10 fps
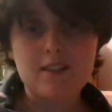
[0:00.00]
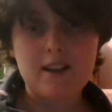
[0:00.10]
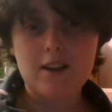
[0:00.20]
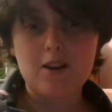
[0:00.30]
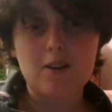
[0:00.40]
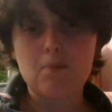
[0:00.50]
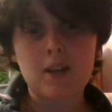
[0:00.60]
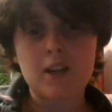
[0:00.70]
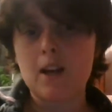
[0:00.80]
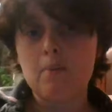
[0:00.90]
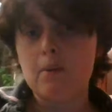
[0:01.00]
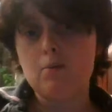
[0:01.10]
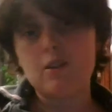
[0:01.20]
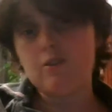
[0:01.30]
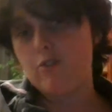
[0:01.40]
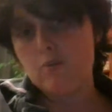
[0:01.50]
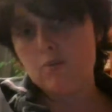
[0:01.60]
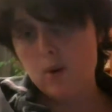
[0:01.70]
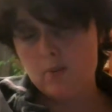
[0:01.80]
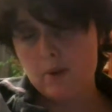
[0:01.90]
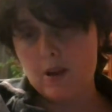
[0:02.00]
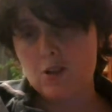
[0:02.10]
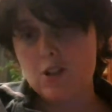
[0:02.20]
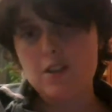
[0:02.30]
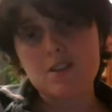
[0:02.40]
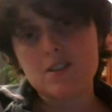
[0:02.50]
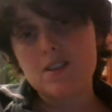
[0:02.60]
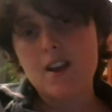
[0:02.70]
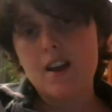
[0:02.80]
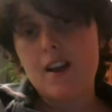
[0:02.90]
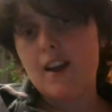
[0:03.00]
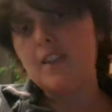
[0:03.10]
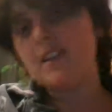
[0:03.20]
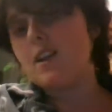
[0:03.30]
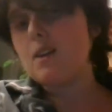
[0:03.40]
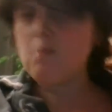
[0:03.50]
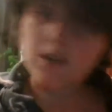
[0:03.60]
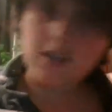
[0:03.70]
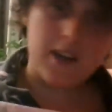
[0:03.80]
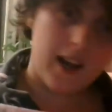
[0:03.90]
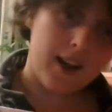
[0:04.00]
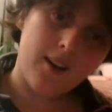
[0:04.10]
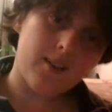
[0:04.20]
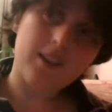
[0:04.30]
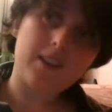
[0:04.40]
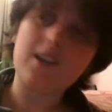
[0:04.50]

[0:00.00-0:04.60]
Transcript: days later I'd pick it up, I'd read a few more pages, and then I'd put it down,